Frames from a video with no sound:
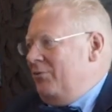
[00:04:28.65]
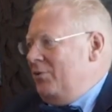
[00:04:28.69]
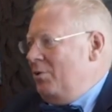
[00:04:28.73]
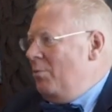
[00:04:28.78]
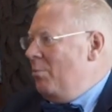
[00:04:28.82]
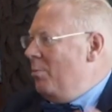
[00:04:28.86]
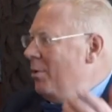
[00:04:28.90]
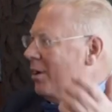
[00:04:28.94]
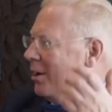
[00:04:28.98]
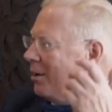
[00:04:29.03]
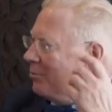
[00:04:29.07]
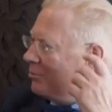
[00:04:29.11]
You will
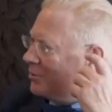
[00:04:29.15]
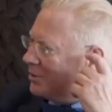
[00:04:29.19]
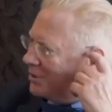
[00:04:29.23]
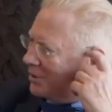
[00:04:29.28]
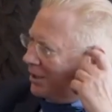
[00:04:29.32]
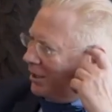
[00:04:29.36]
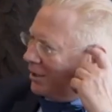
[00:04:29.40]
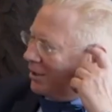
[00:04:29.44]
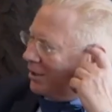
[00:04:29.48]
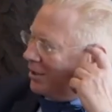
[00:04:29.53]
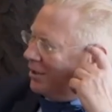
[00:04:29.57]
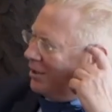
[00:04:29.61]
become
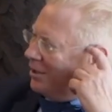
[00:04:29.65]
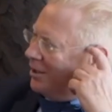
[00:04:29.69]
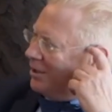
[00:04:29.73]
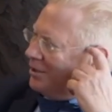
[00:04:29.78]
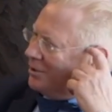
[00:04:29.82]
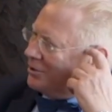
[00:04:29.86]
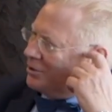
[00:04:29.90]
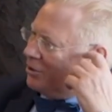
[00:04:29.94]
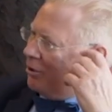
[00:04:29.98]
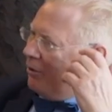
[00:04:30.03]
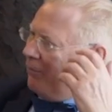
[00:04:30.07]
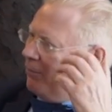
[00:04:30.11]
sick.
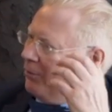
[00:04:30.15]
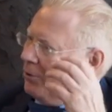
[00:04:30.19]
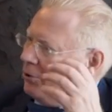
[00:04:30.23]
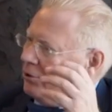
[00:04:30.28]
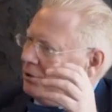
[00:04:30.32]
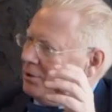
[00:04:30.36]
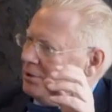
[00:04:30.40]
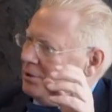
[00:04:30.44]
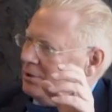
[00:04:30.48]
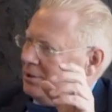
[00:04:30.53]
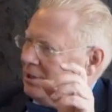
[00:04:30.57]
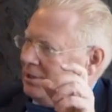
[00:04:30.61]
So I
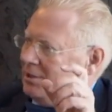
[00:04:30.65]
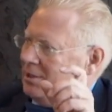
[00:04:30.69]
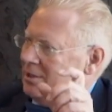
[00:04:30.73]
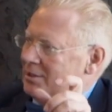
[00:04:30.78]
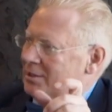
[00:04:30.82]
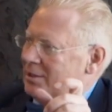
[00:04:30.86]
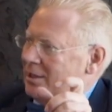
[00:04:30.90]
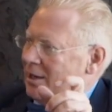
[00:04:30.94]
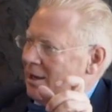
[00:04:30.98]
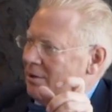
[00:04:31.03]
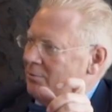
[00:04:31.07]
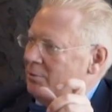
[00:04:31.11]
thought the
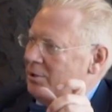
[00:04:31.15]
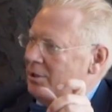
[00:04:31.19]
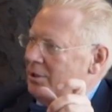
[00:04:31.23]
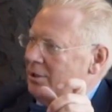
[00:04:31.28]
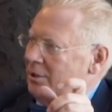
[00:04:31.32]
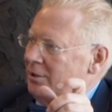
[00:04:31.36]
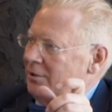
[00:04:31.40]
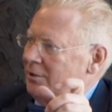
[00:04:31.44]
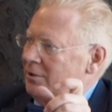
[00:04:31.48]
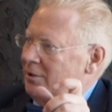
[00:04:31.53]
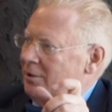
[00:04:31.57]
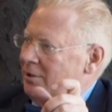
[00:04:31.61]

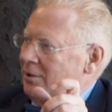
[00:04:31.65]
discovery